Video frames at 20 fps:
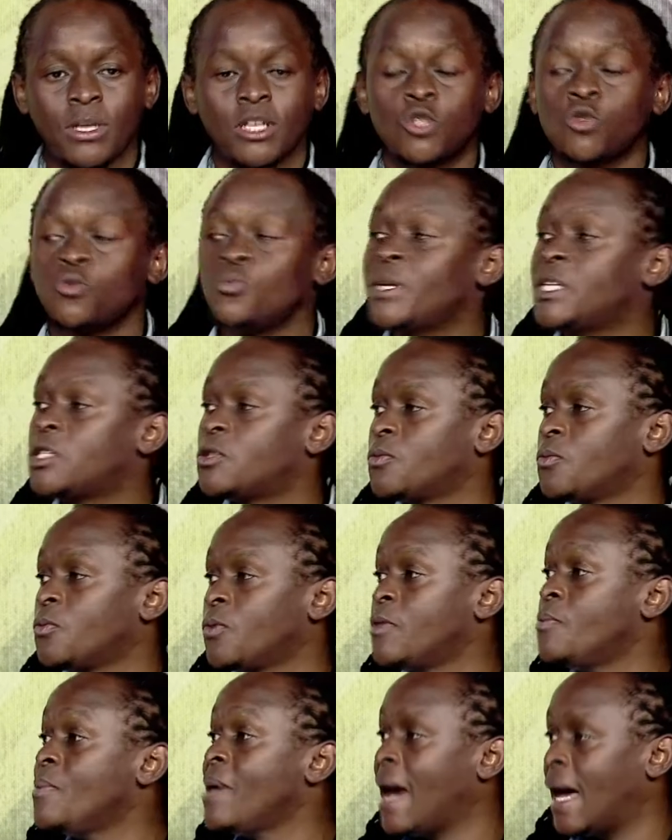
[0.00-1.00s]
wanted to meet
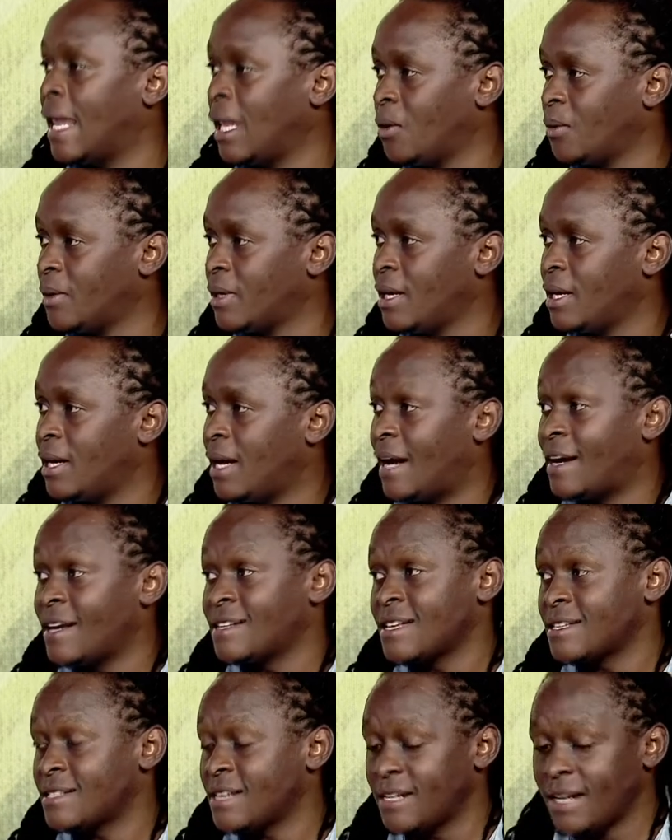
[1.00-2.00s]
with me alone. And
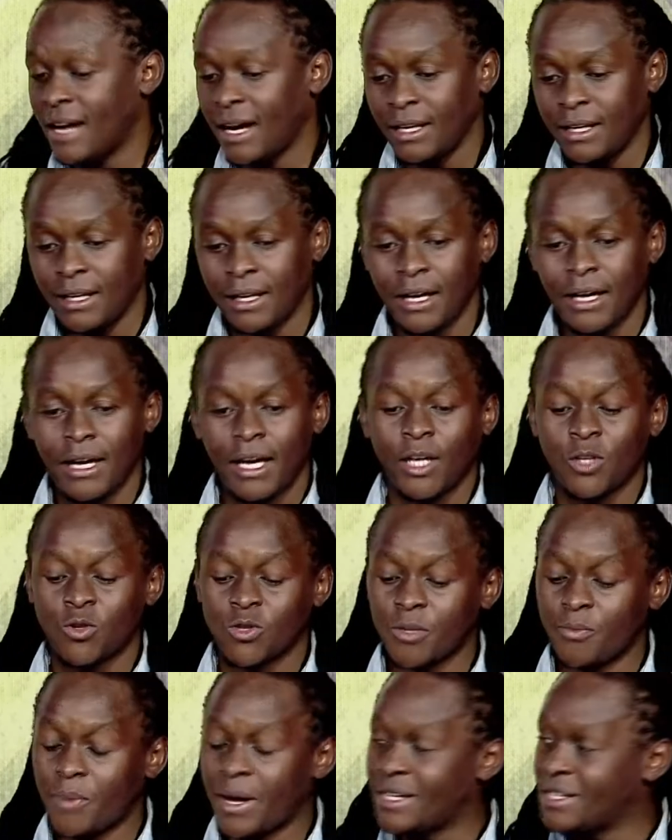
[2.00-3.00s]
as I said earlier, it
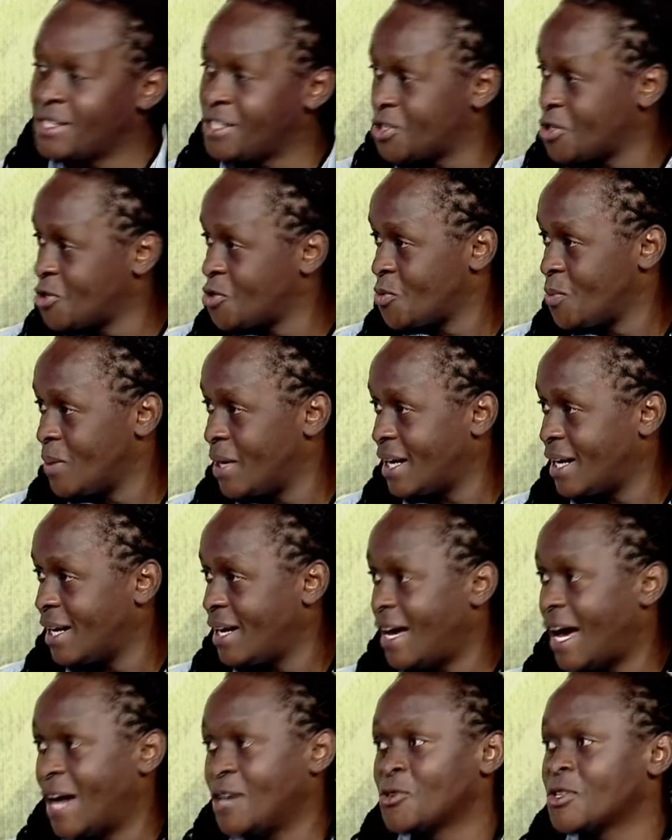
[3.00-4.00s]
wasn't my decision to make,
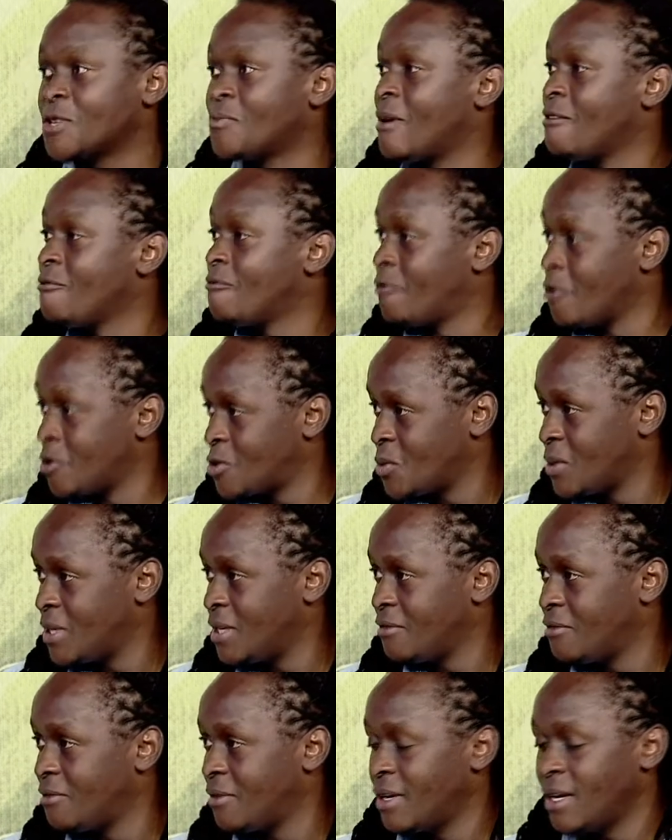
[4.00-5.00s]
yeah. it wasn't my vote to
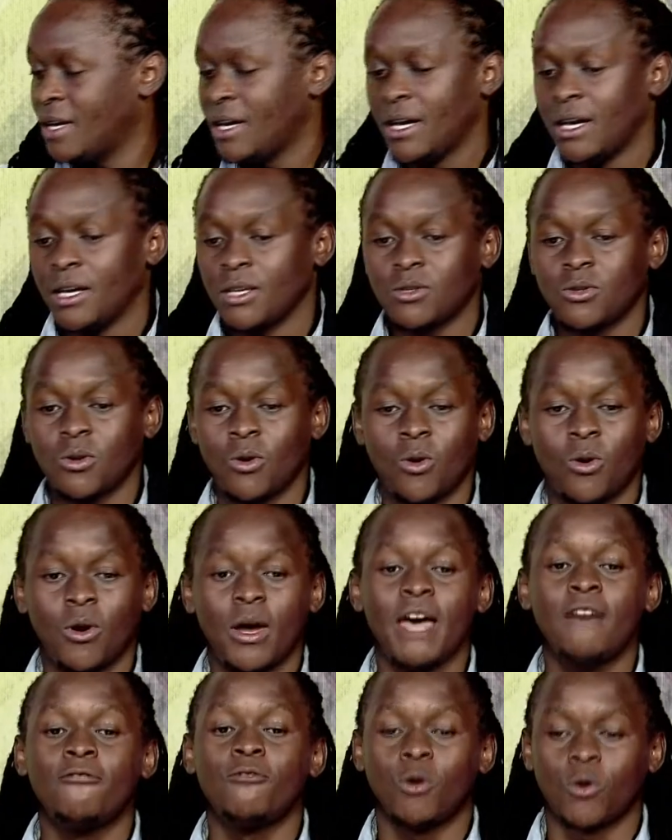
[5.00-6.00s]
give. So
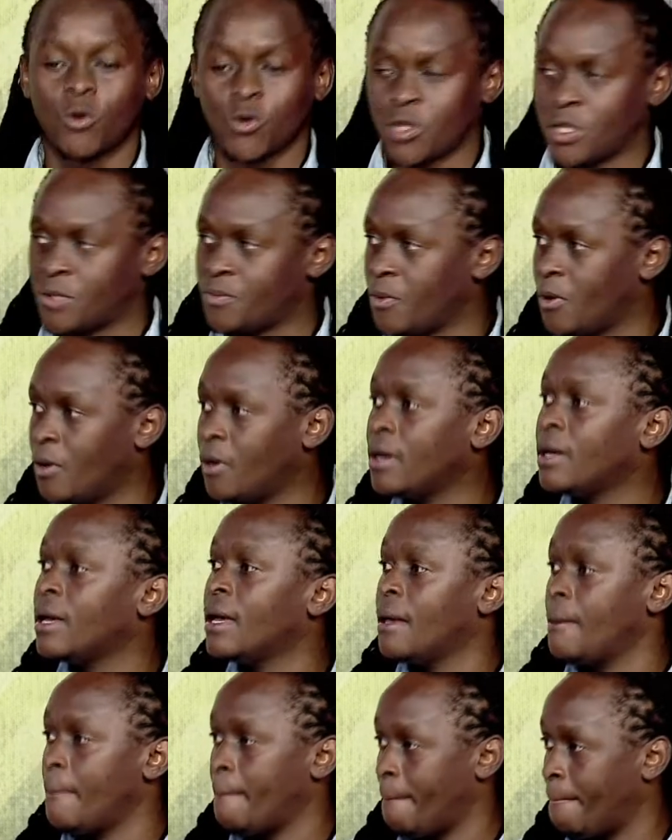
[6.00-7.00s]
everyone was, was uh,
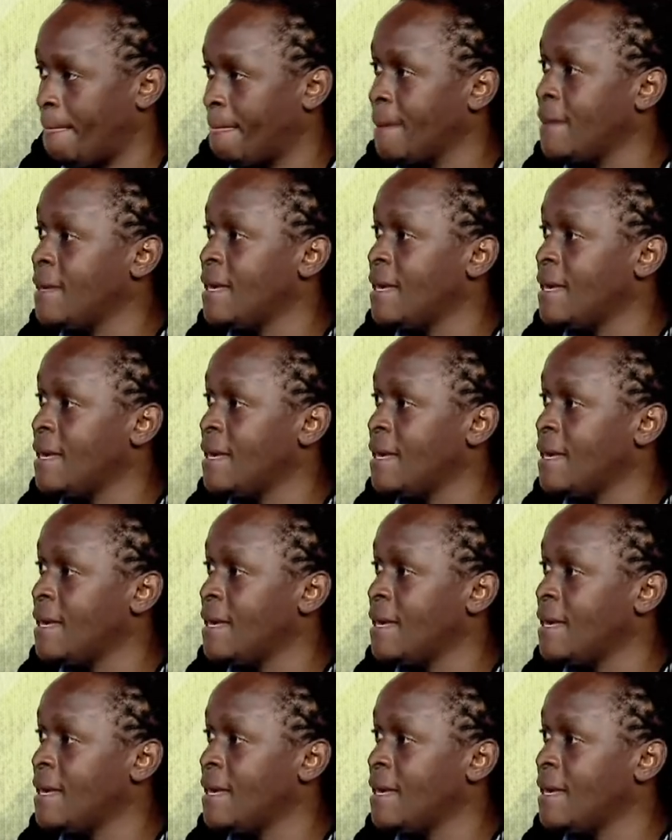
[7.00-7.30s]
careful as